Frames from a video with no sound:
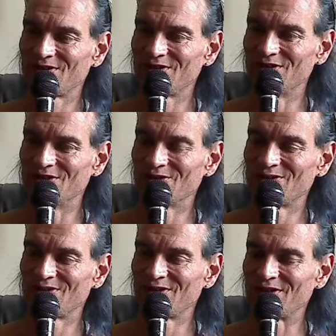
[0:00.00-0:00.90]
You know?
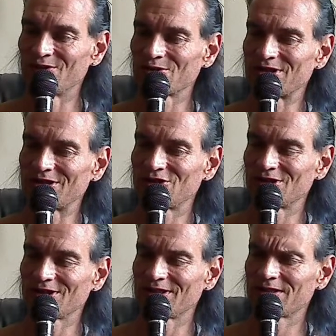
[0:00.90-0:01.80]
They don't say
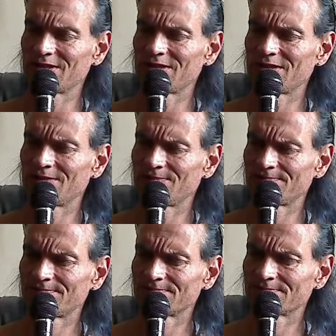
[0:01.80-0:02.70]
shit like,
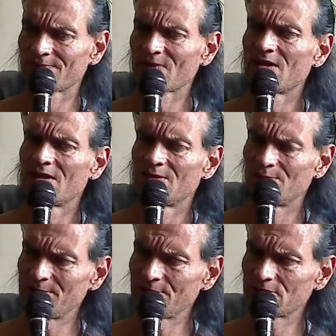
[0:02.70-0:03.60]

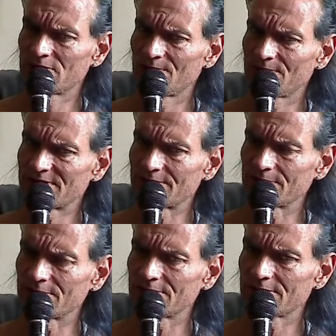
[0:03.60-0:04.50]
maybe you should come visit
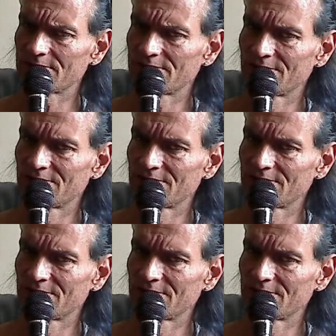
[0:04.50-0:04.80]
first.